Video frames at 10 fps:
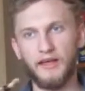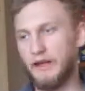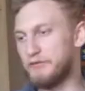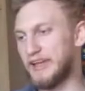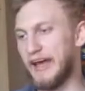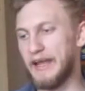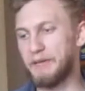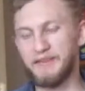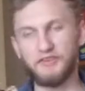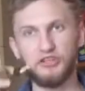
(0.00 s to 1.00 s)
Every
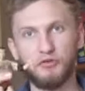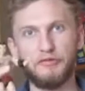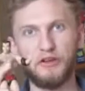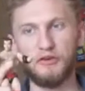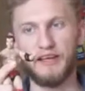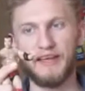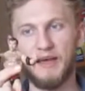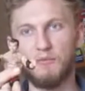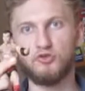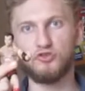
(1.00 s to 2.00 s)
time I literally do a video, it's like
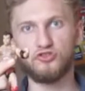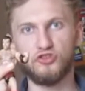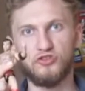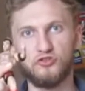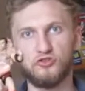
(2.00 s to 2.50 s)
I am undressing